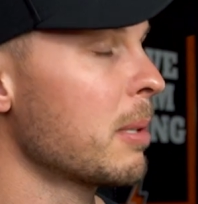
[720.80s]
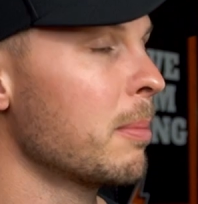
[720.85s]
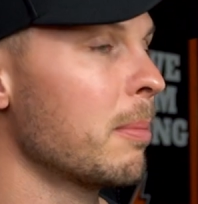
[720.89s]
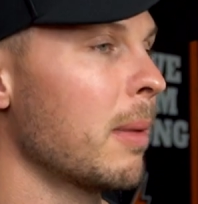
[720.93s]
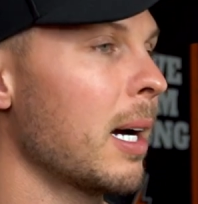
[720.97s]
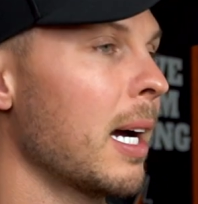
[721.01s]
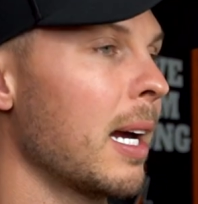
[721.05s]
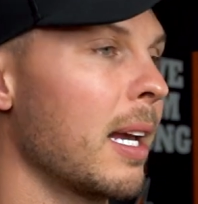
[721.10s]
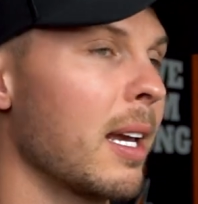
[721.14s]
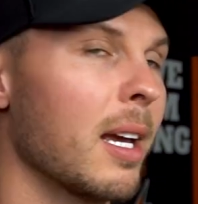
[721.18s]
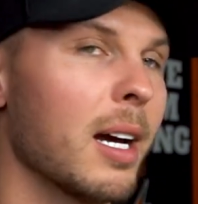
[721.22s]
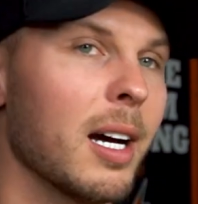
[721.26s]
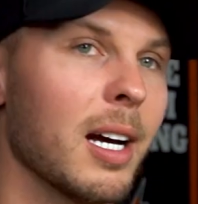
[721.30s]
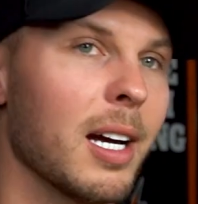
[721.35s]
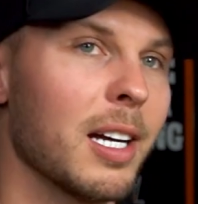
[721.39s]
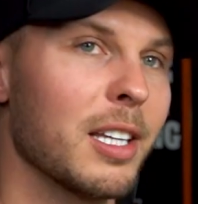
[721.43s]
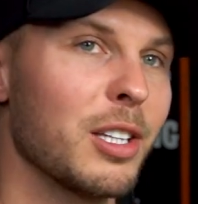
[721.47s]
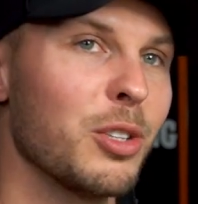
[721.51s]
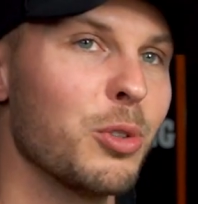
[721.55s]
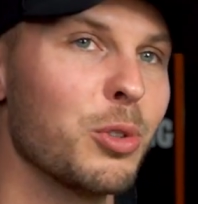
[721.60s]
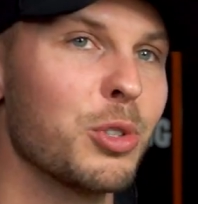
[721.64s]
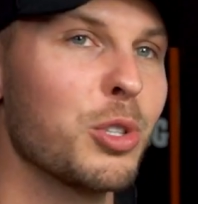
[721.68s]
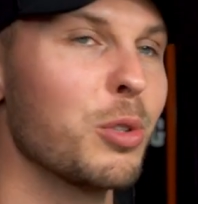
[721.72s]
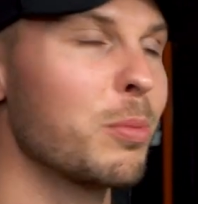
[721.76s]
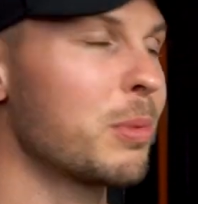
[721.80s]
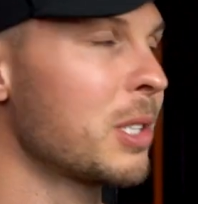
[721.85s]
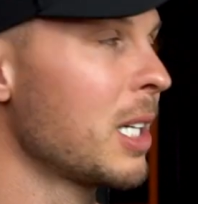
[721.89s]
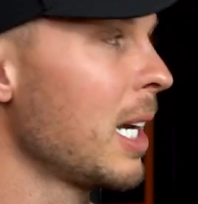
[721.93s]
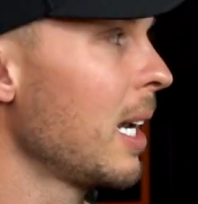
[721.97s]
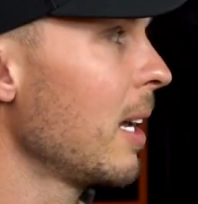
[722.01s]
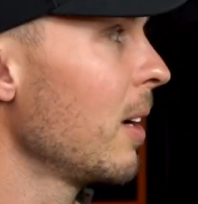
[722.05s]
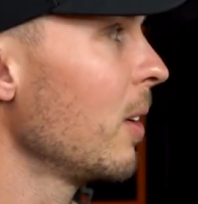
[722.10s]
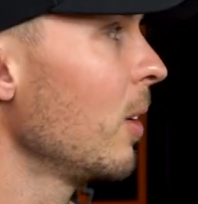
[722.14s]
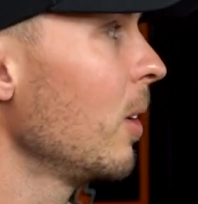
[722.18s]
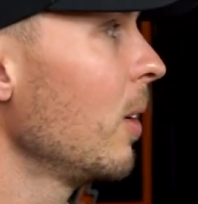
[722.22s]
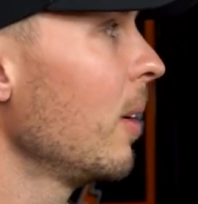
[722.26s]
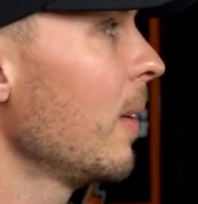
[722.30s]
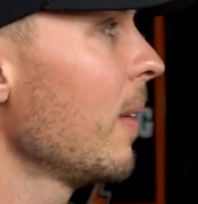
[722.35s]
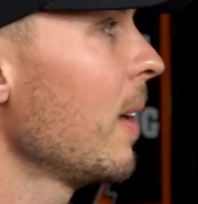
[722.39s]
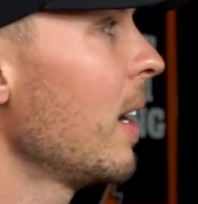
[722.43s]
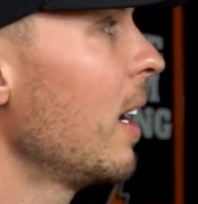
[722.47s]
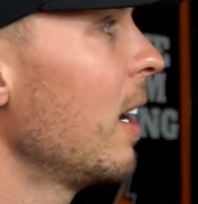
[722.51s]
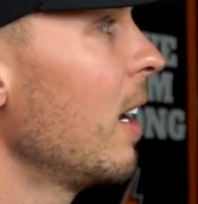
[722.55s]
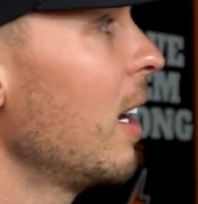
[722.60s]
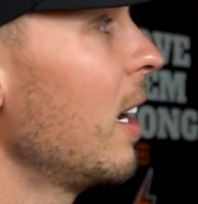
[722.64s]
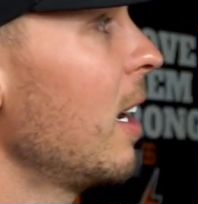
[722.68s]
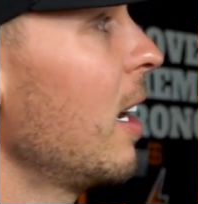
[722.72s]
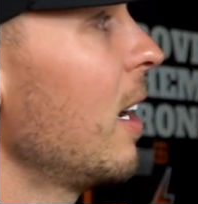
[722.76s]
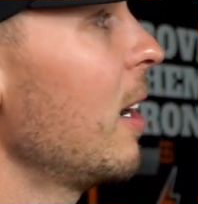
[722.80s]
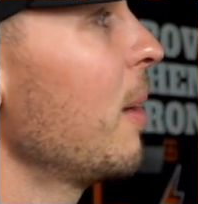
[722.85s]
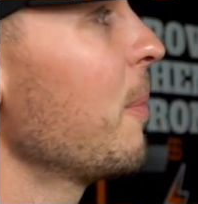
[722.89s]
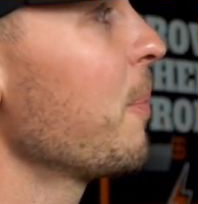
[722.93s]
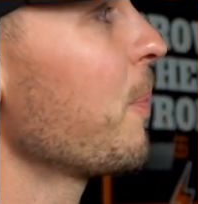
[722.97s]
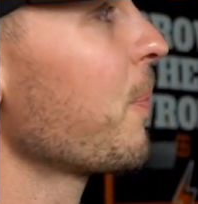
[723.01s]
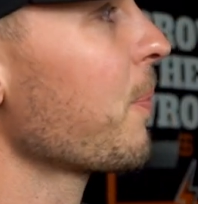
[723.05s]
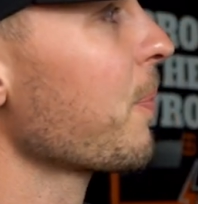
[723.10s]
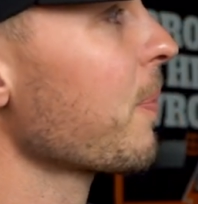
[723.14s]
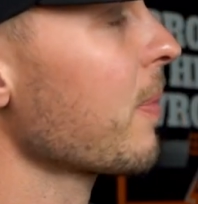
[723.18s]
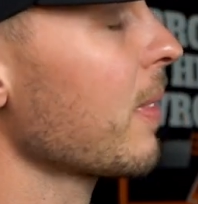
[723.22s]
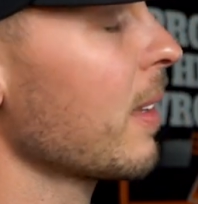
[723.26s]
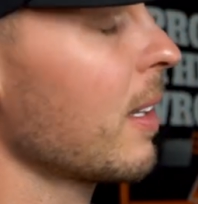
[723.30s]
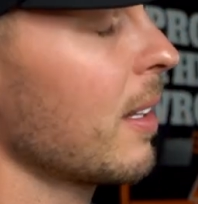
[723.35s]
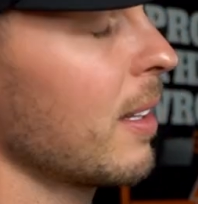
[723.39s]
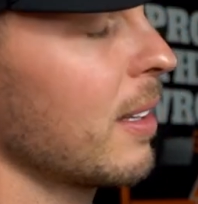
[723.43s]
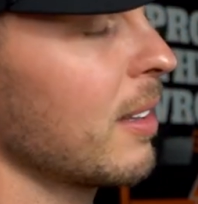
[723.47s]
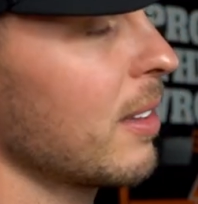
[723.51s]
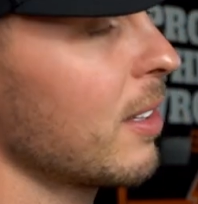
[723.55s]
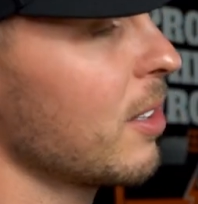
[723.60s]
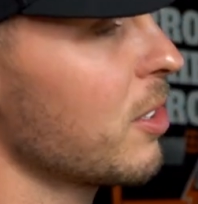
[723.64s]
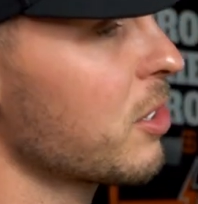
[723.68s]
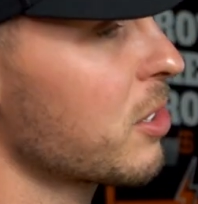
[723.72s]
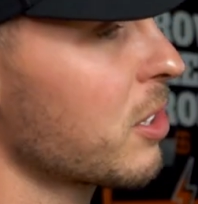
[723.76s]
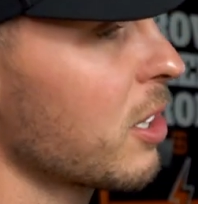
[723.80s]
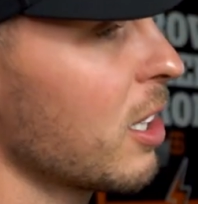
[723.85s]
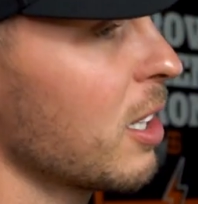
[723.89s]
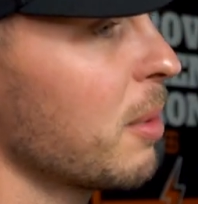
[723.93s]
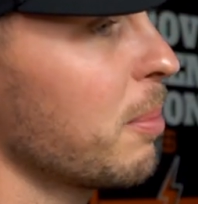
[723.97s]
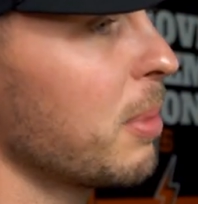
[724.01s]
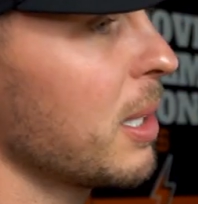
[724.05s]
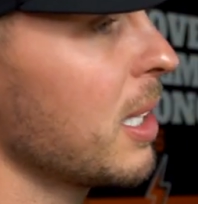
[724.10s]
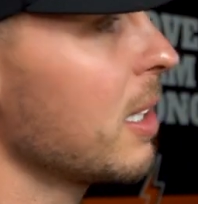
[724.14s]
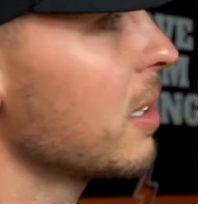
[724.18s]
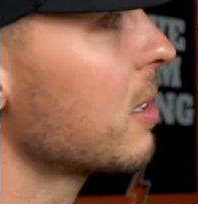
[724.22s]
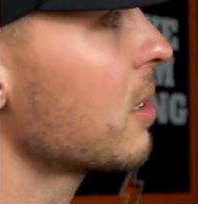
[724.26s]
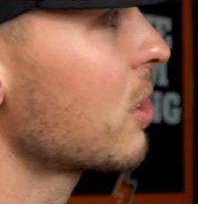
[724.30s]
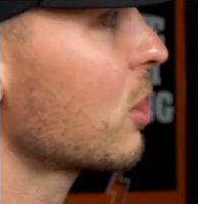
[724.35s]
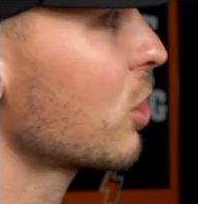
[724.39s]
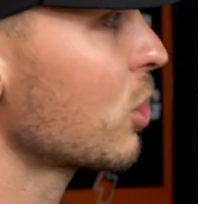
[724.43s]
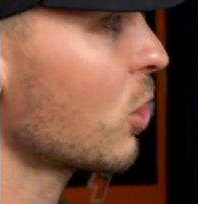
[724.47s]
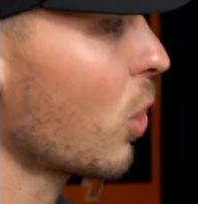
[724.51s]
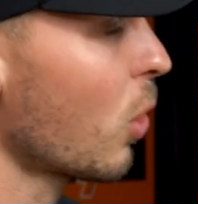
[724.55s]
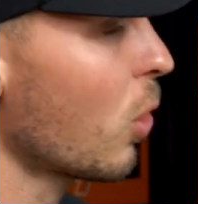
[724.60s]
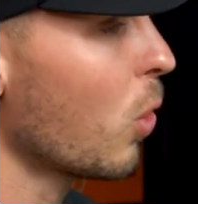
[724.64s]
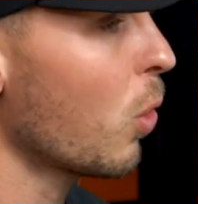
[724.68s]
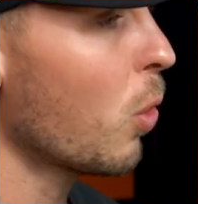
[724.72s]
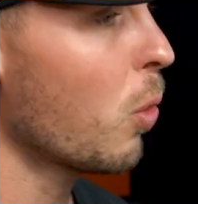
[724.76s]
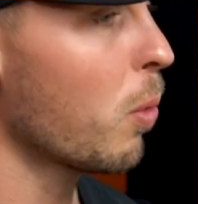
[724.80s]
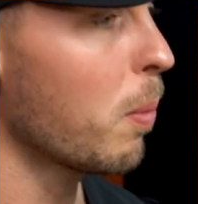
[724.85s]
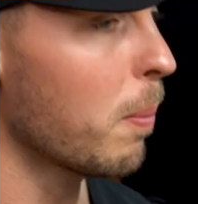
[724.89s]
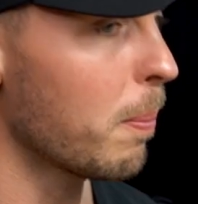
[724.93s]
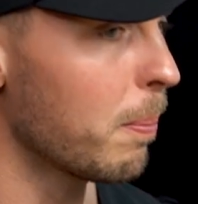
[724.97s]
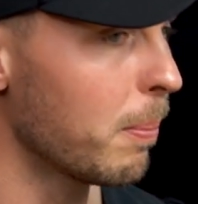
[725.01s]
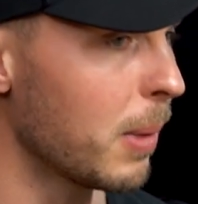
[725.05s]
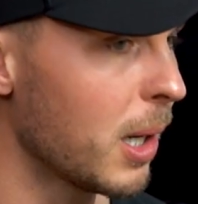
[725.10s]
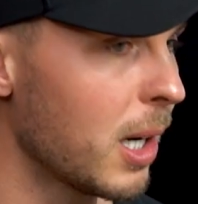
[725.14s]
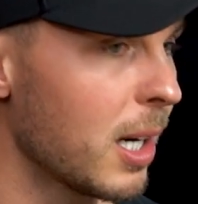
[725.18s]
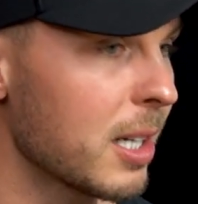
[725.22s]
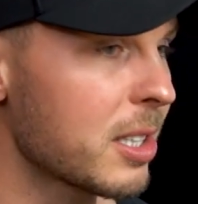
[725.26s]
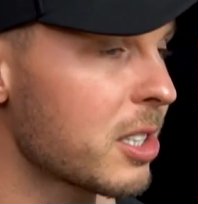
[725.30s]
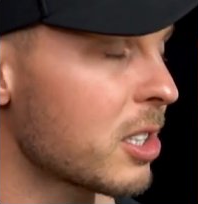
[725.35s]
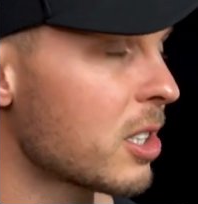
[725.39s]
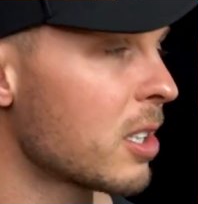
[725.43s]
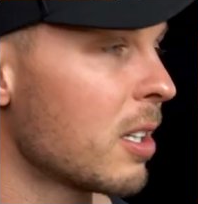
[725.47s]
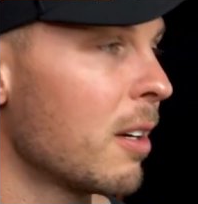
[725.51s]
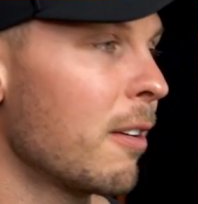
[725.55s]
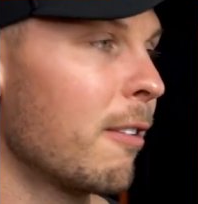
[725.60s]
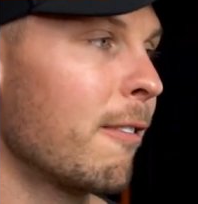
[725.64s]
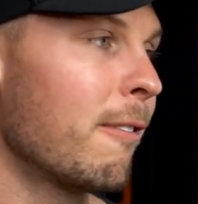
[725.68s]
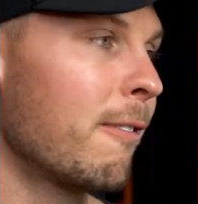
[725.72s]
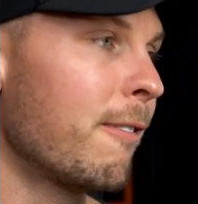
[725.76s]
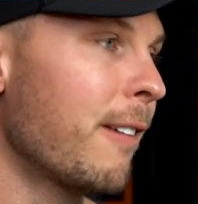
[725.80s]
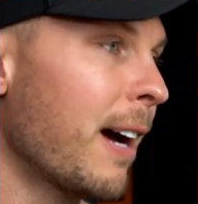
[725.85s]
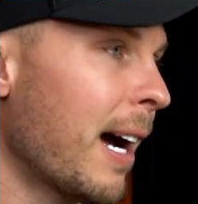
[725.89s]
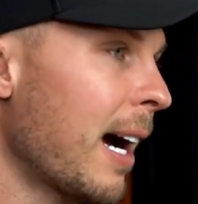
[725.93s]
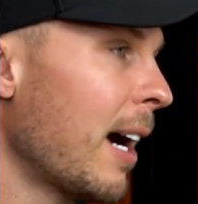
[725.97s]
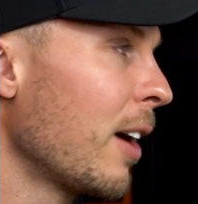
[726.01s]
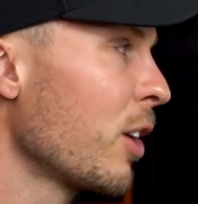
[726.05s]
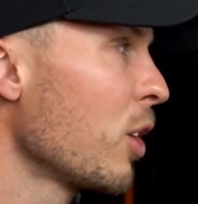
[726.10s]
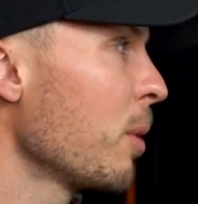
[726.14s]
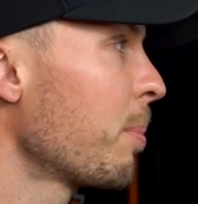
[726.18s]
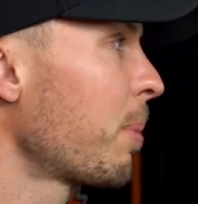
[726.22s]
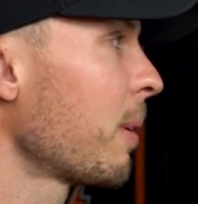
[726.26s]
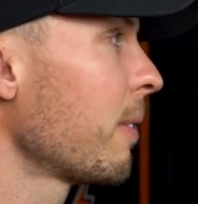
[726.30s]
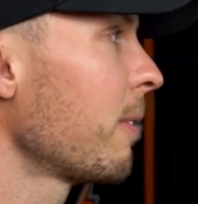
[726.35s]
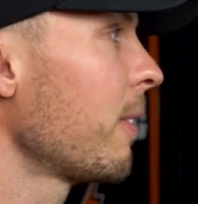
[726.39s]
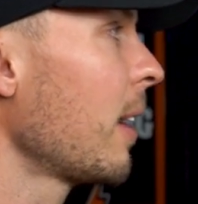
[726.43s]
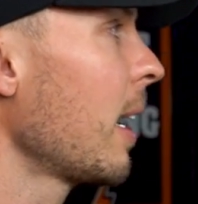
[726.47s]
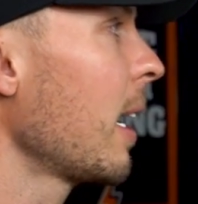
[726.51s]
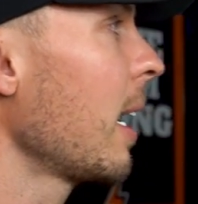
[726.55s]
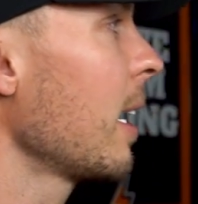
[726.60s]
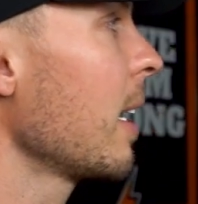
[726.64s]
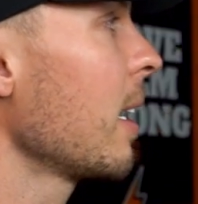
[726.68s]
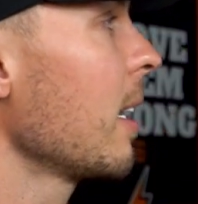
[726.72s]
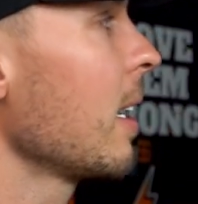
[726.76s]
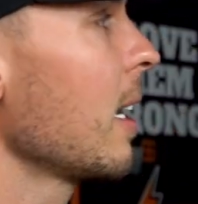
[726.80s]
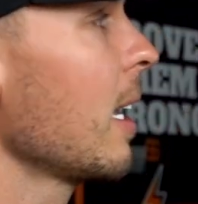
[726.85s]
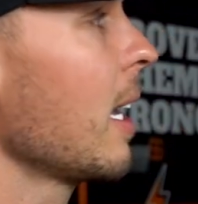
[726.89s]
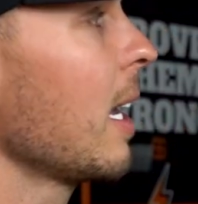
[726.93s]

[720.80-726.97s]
to my YouTube channel. There's going to be so much value provided,